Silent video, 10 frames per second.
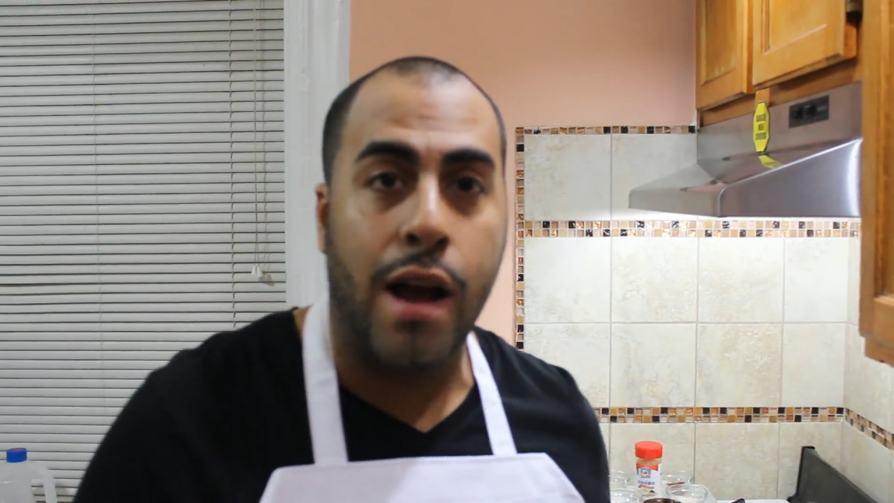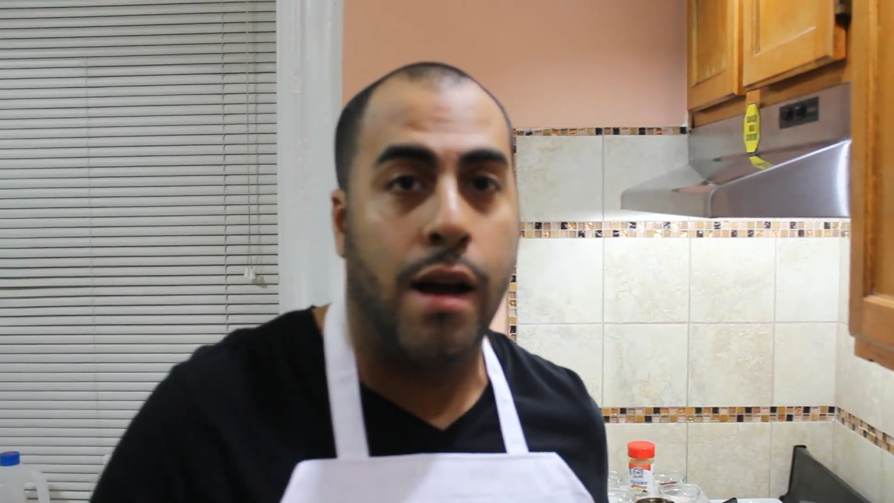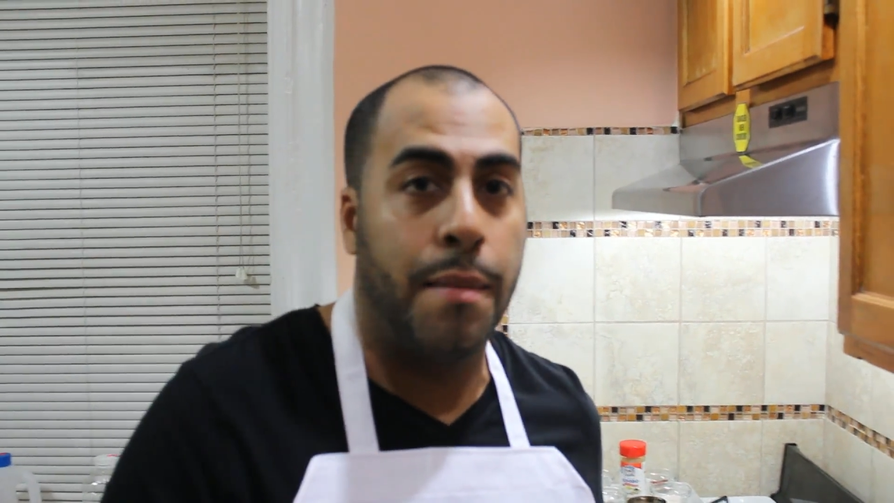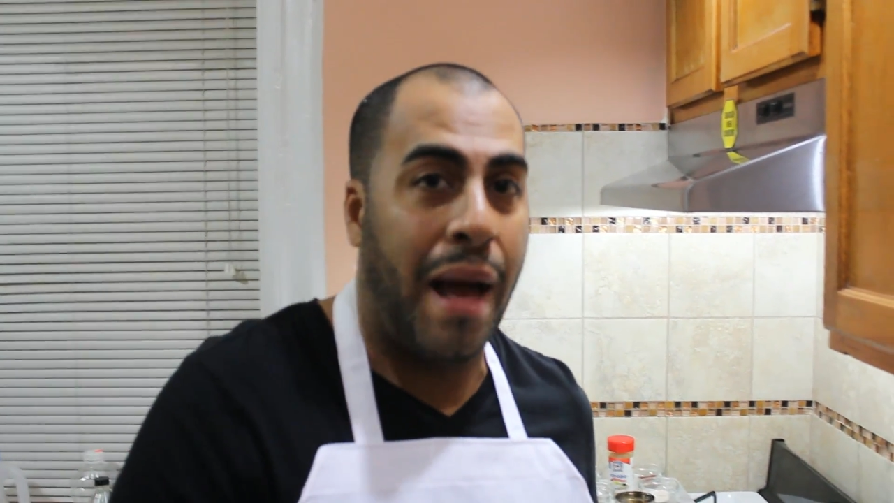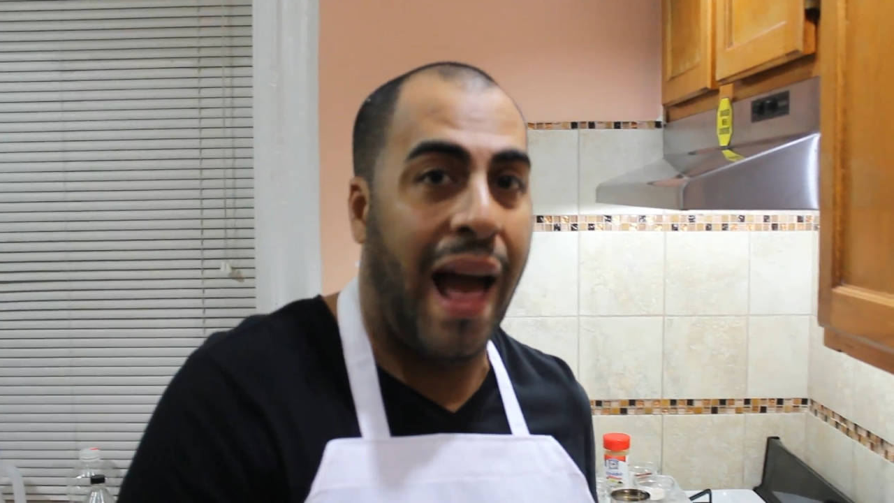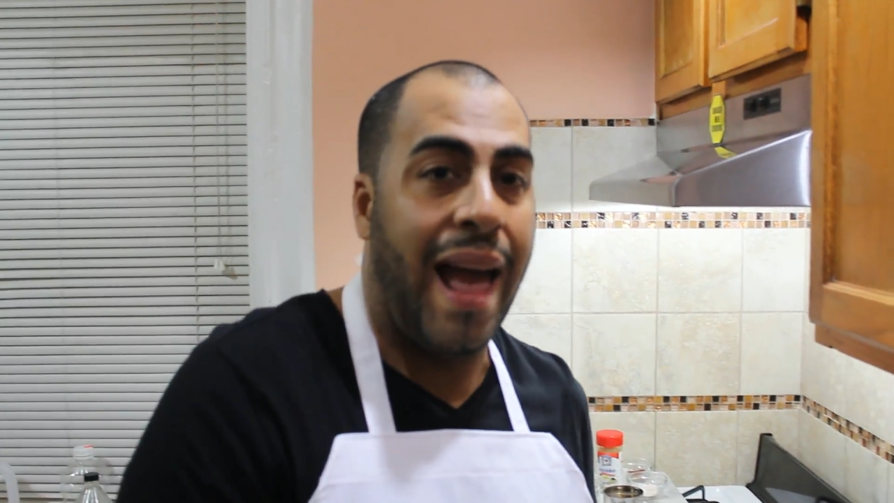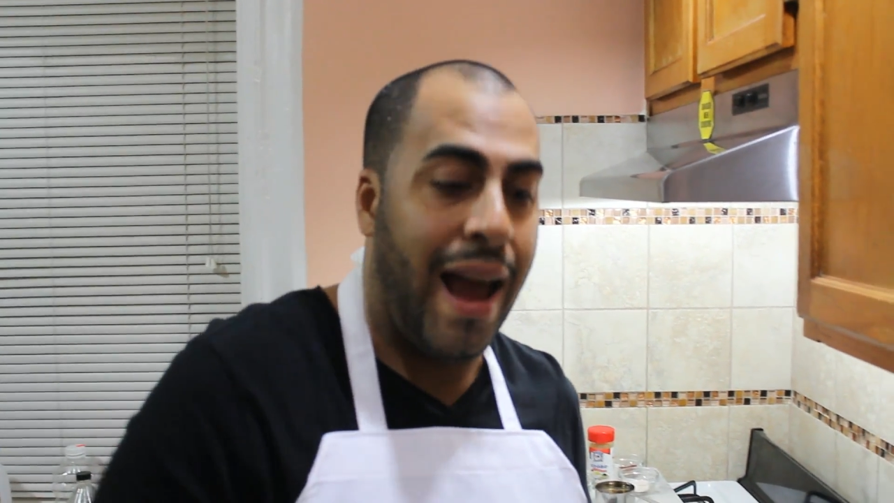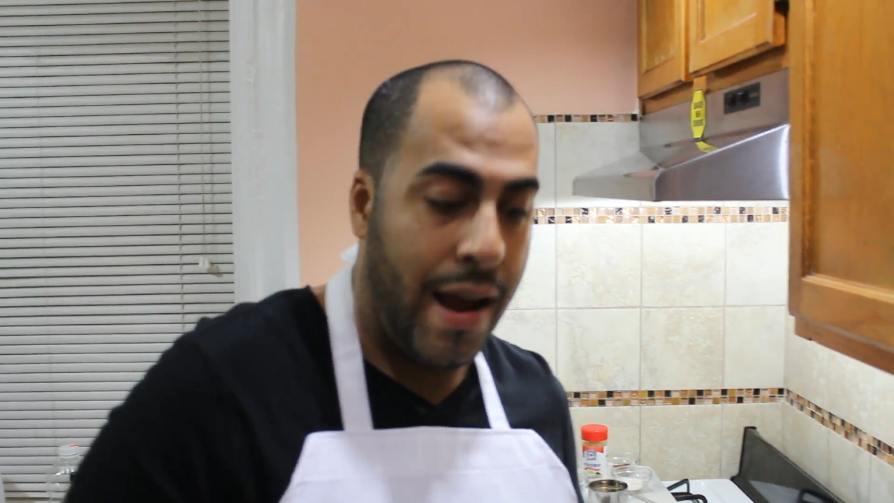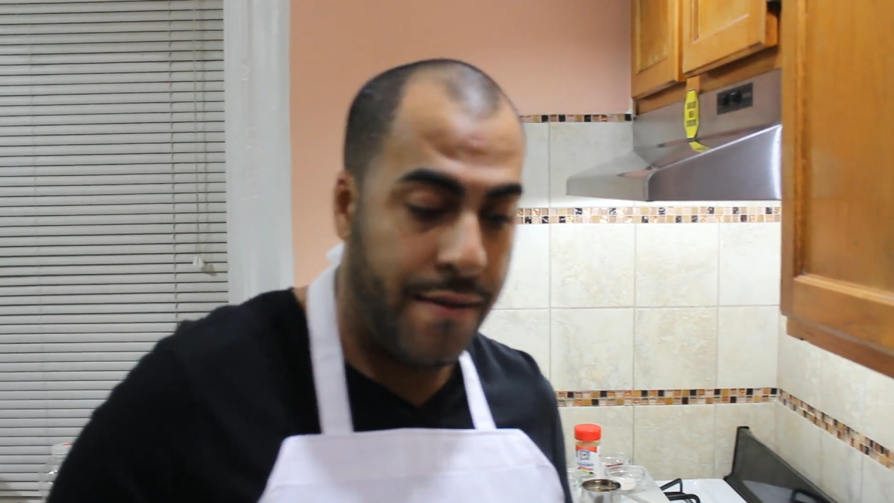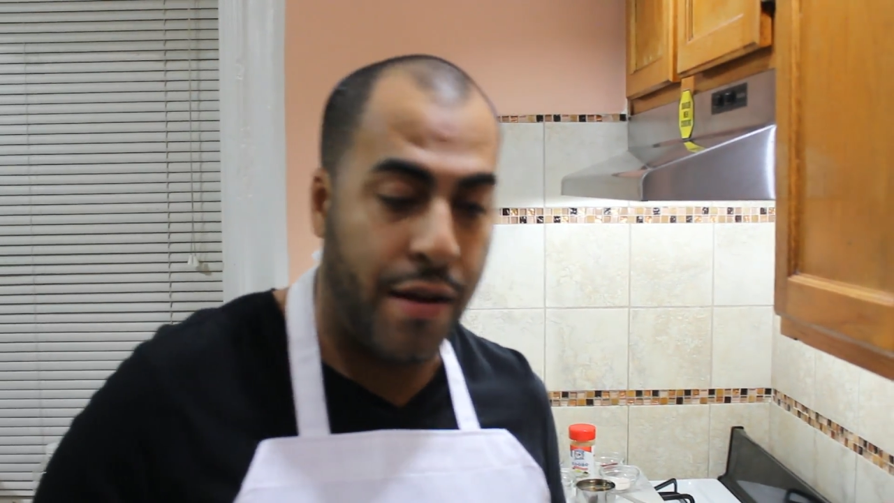I
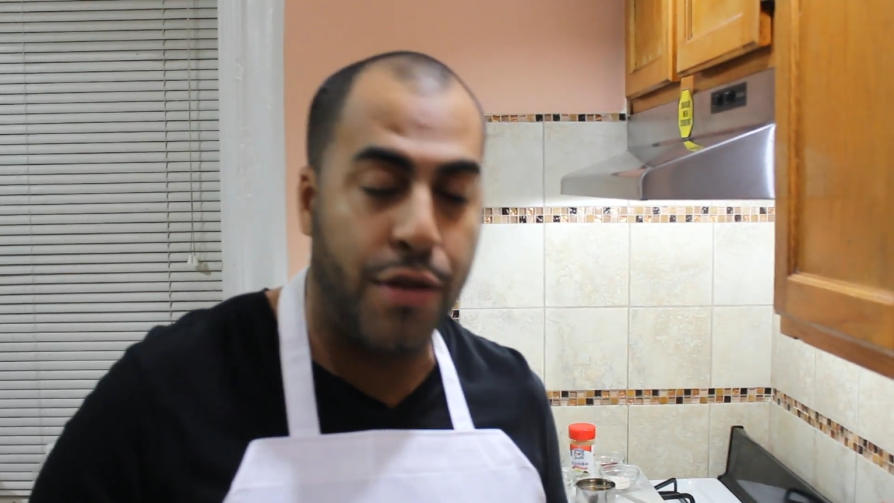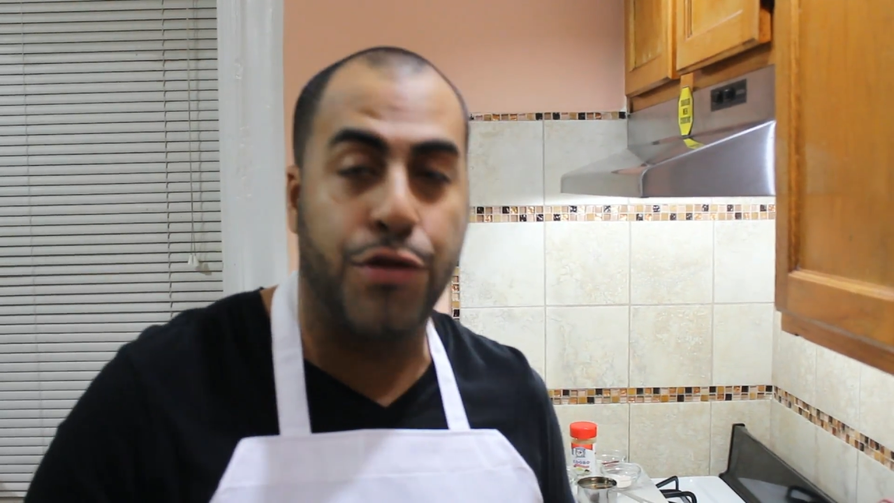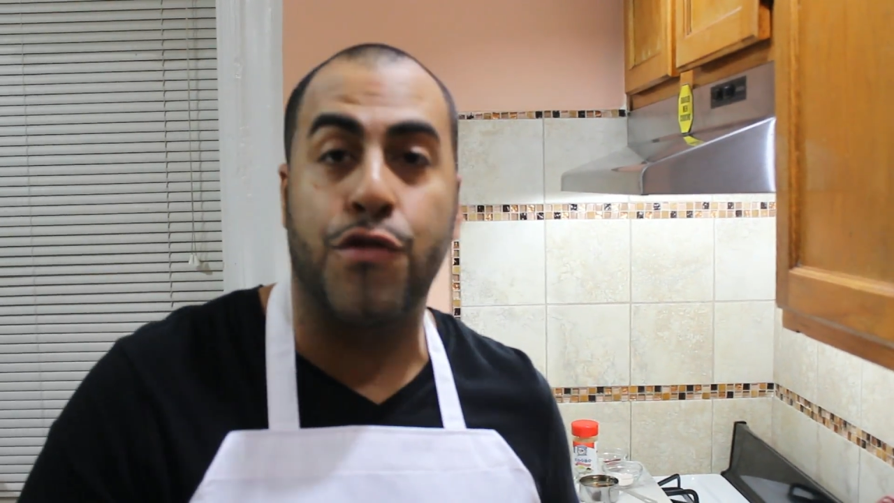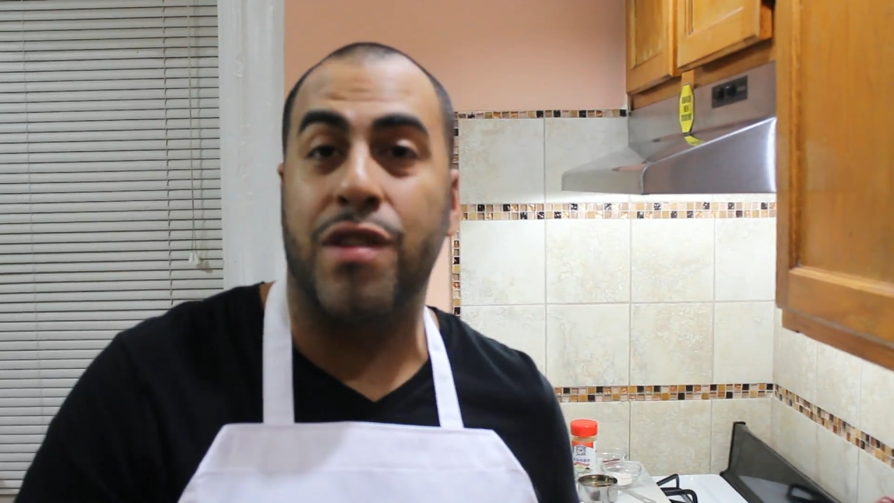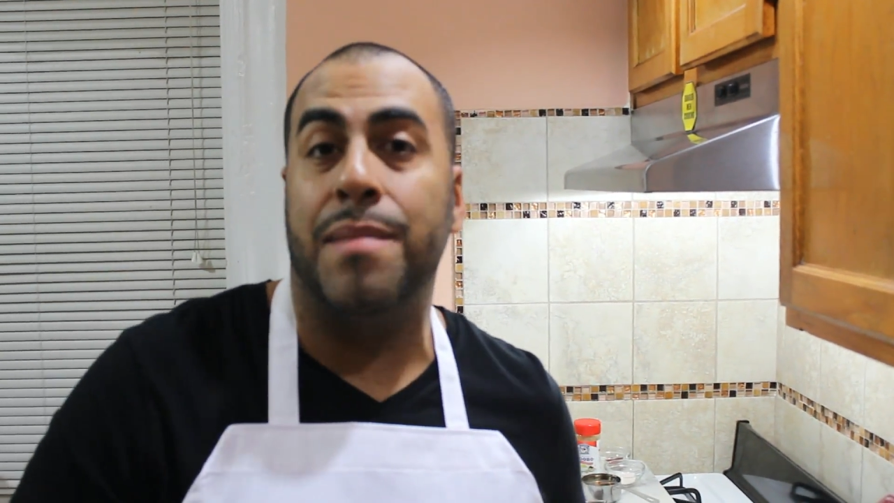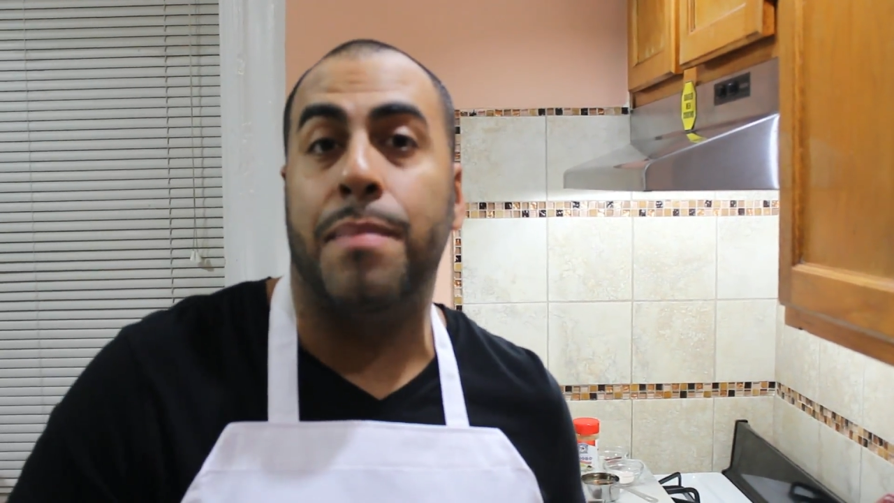have 3